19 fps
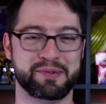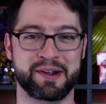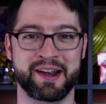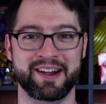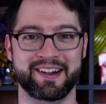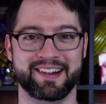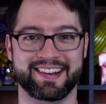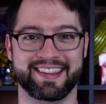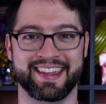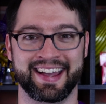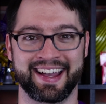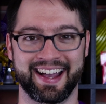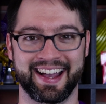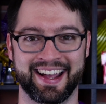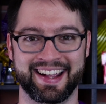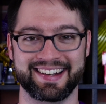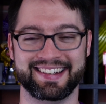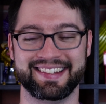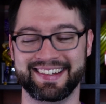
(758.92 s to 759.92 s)
weird
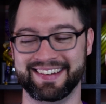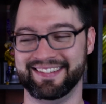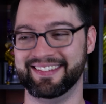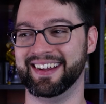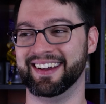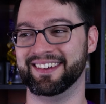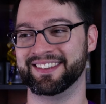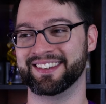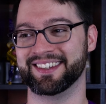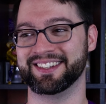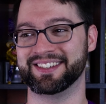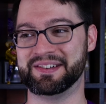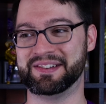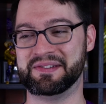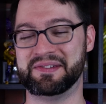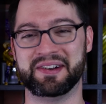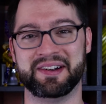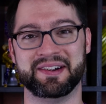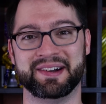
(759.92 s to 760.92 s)
that you would have such a
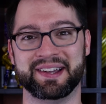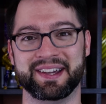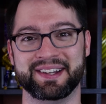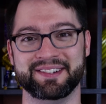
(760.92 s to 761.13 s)
weird